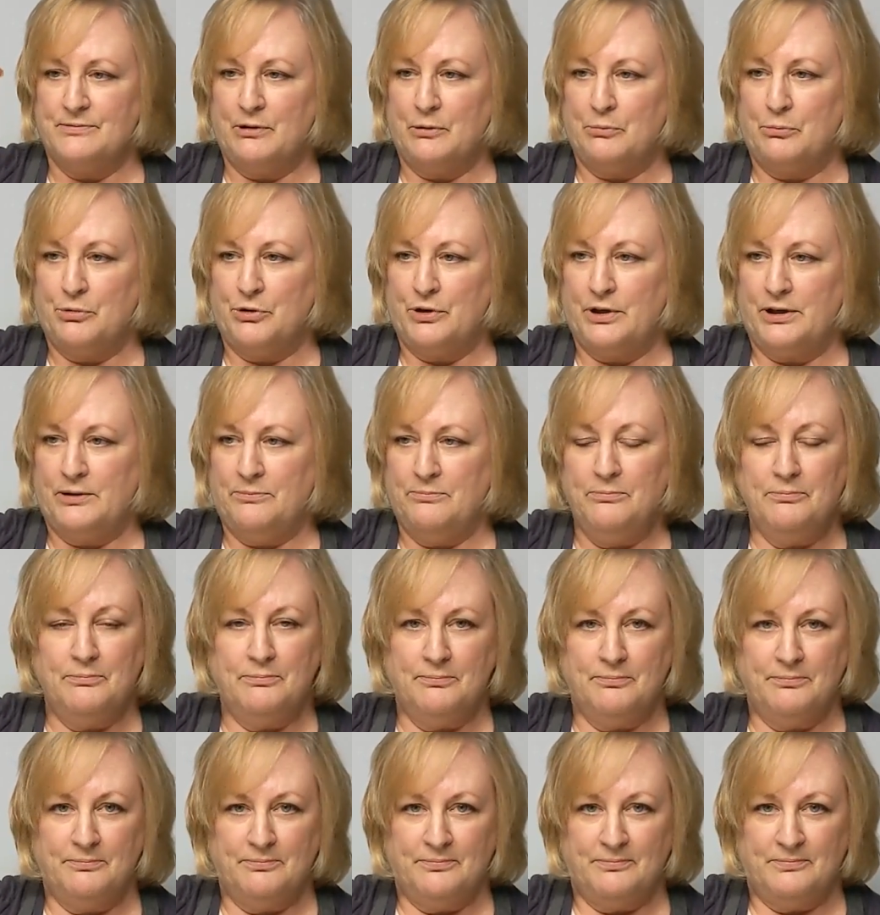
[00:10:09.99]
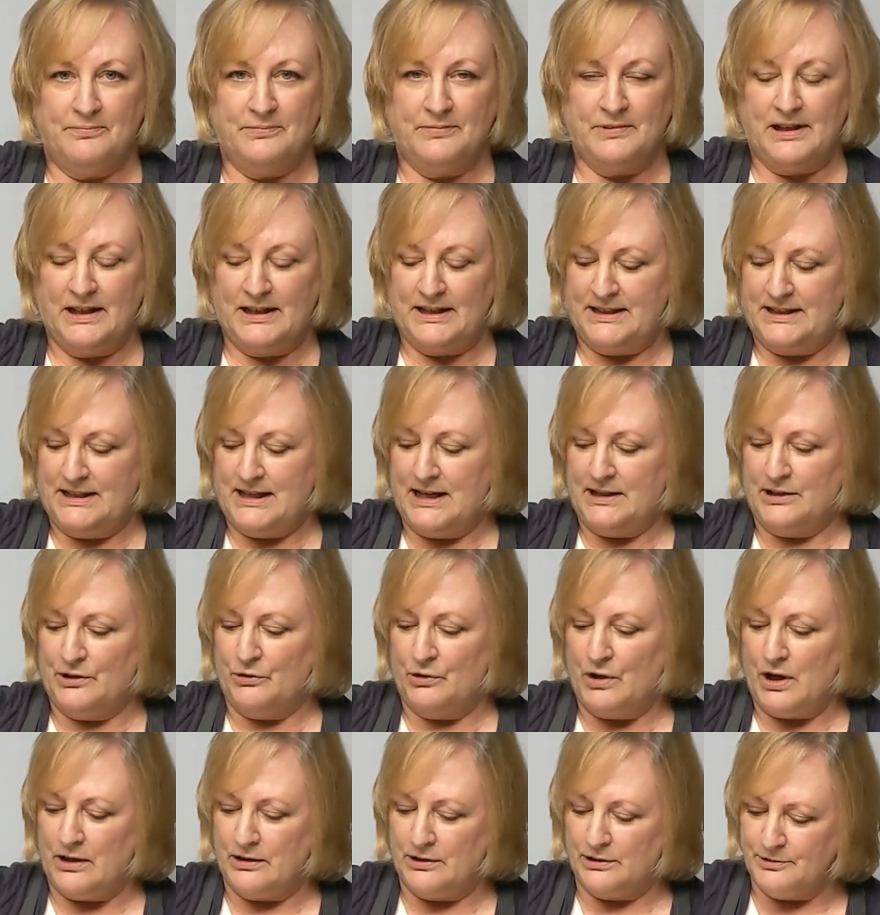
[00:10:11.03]
Isn't it pretty light
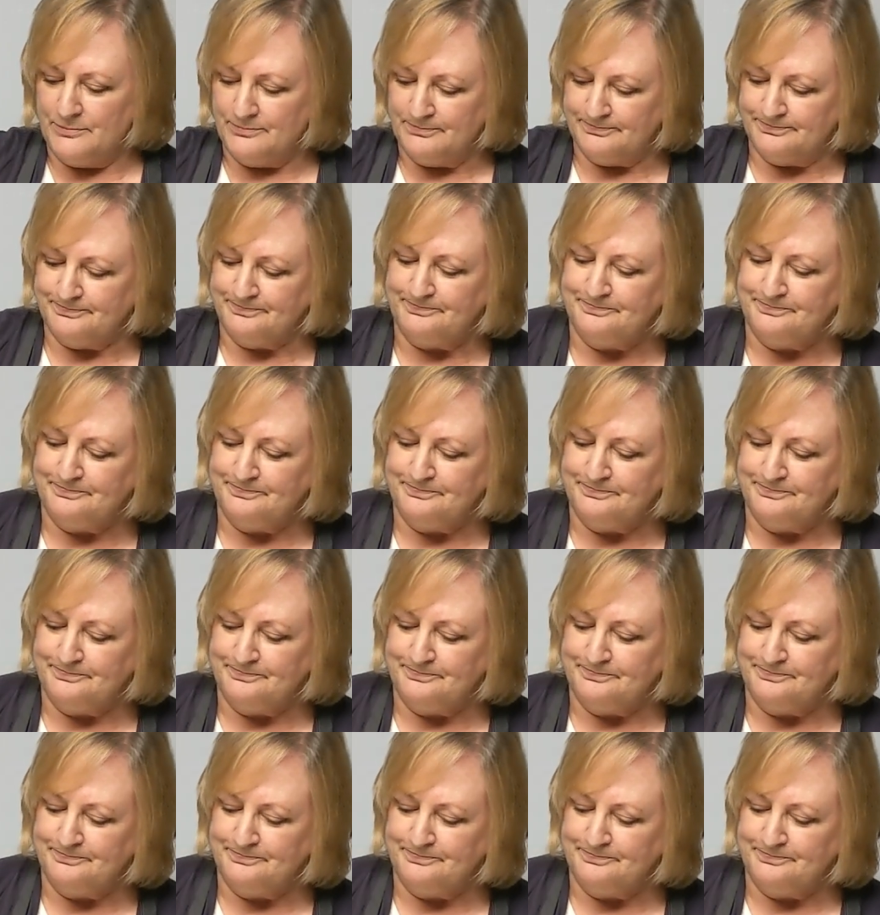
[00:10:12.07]
yellow color?